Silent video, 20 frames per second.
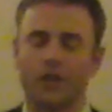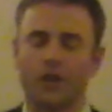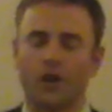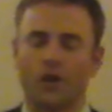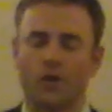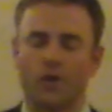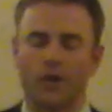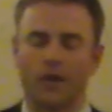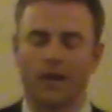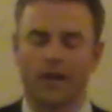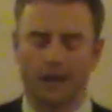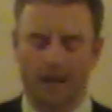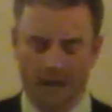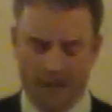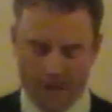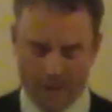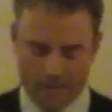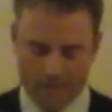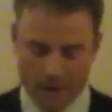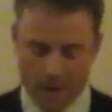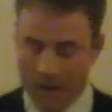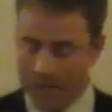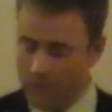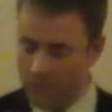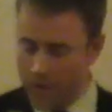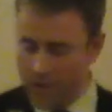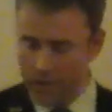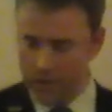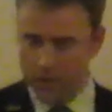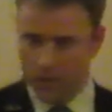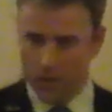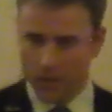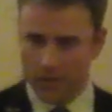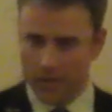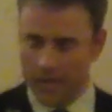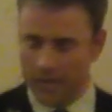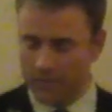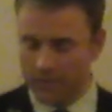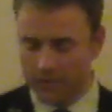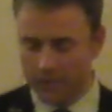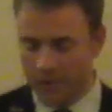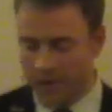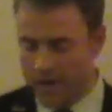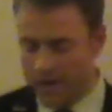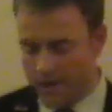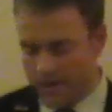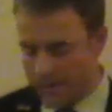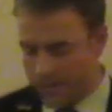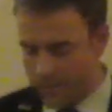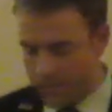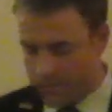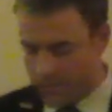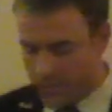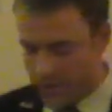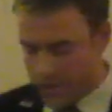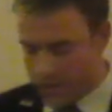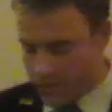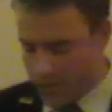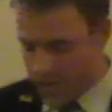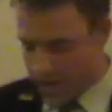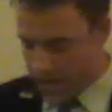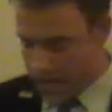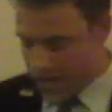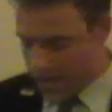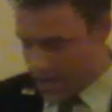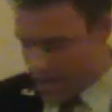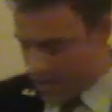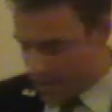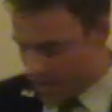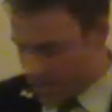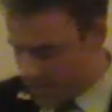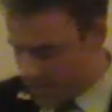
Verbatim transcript: You know, I um, I've read the New York Times. I've read you know many